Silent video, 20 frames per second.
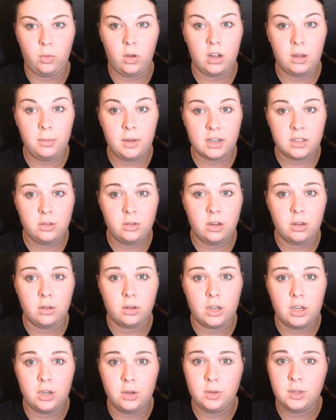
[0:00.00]
welcome back to another
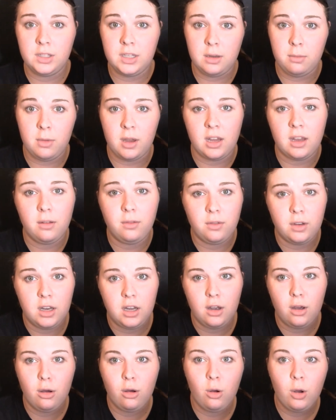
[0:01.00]
QC makeup
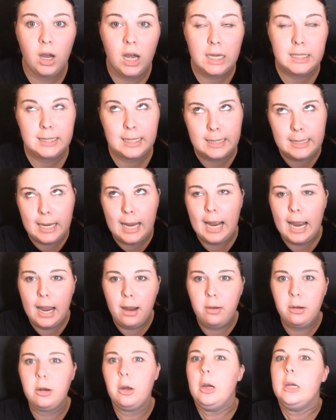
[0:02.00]
video. Today
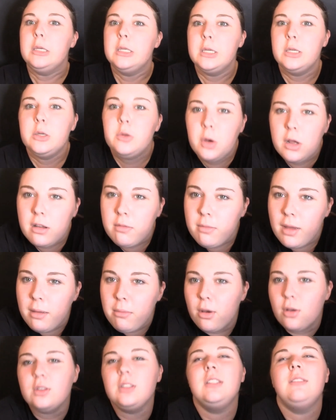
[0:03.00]
we're going to do one of my
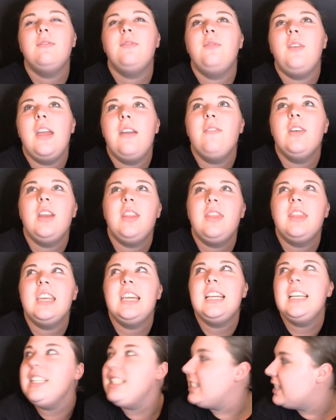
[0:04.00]
most favorite
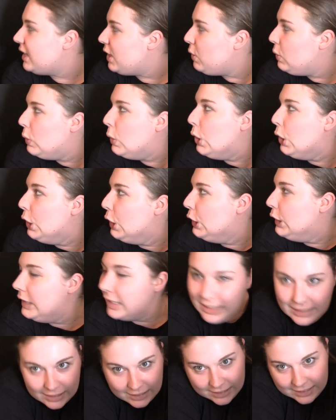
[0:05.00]
things in the
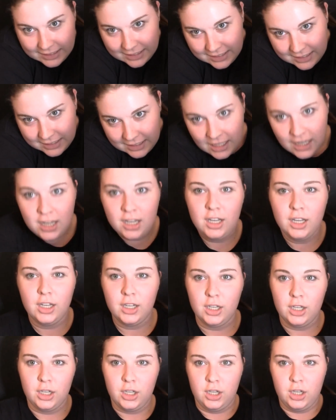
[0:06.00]
world,
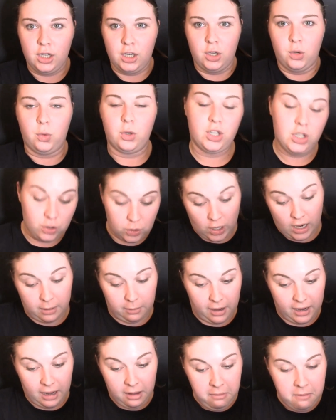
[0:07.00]
which is drag
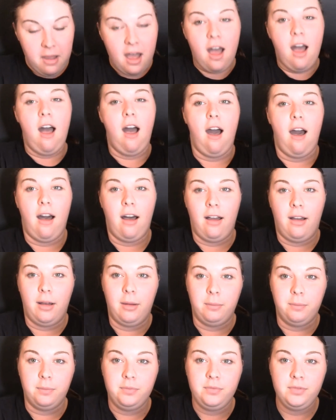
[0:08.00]
makeup.
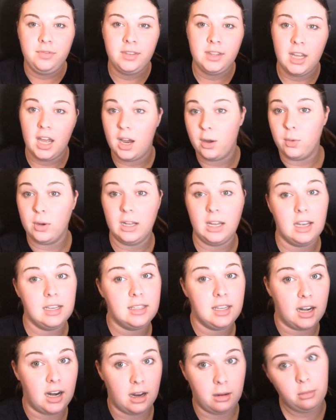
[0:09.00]
I realize
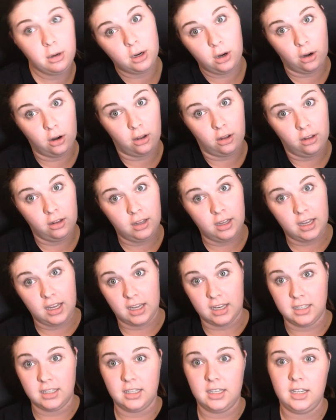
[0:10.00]
that I am a girl
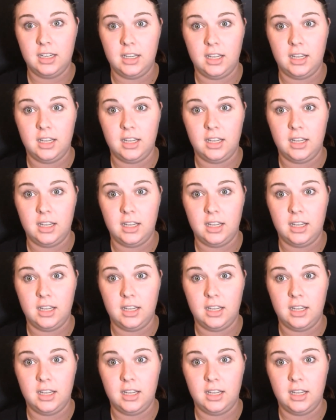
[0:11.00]
and